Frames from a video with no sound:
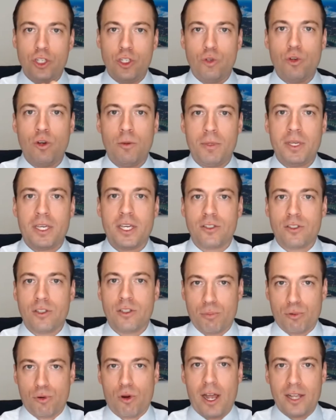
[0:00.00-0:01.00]
do it because the
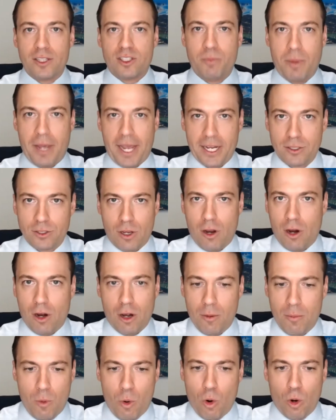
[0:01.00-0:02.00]
prospects
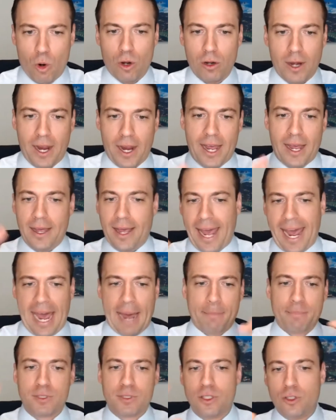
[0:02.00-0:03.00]
are more
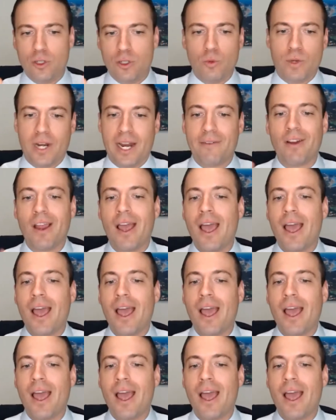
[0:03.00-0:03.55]
apt to do whatever.